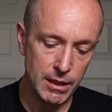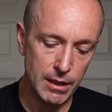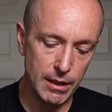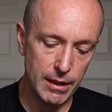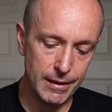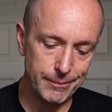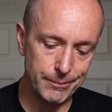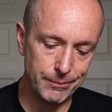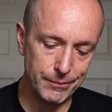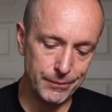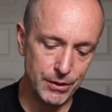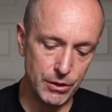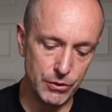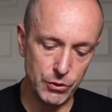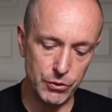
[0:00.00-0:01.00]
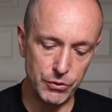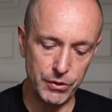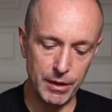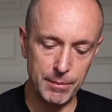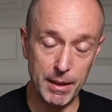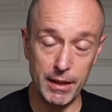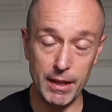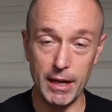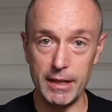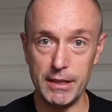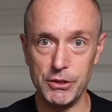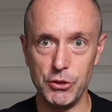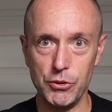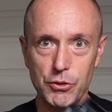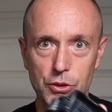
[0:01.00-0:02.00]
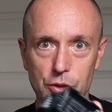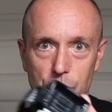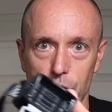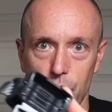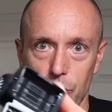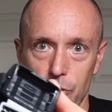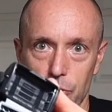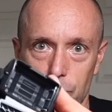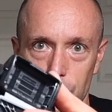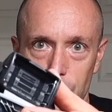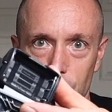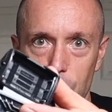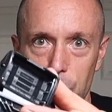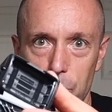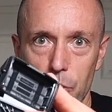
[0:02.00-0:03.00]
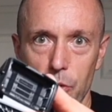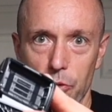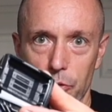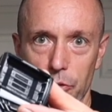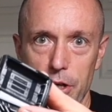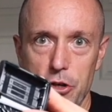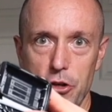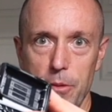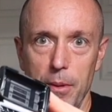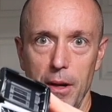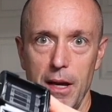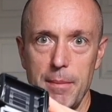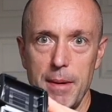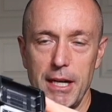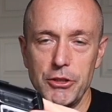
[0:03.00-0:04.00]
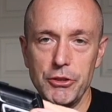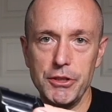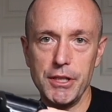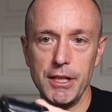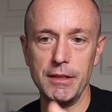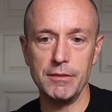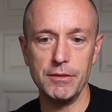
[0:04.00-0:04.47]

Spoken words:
The other good thing about that is you can also put 3 AAA batteries in,